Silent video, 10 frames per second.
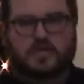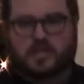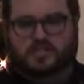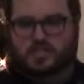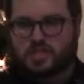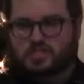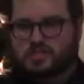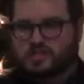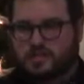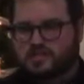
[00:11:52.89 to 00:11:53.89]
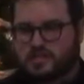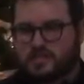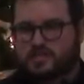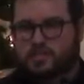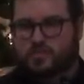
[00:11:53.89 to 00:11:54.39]
It's just
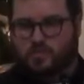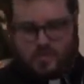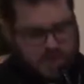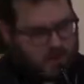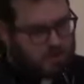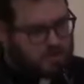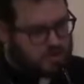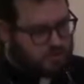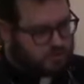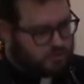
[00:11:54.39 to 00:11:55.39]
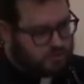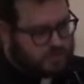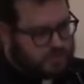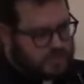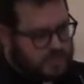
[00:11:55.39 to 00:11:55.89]
something to prepare you to
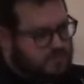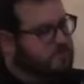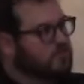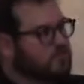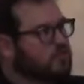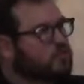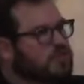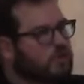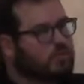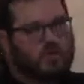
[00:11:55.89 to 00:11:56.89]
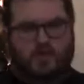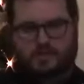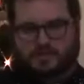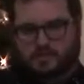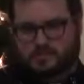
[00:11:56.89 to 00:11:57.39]
receive the real
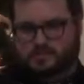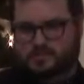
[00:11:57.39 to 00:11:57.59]
promise.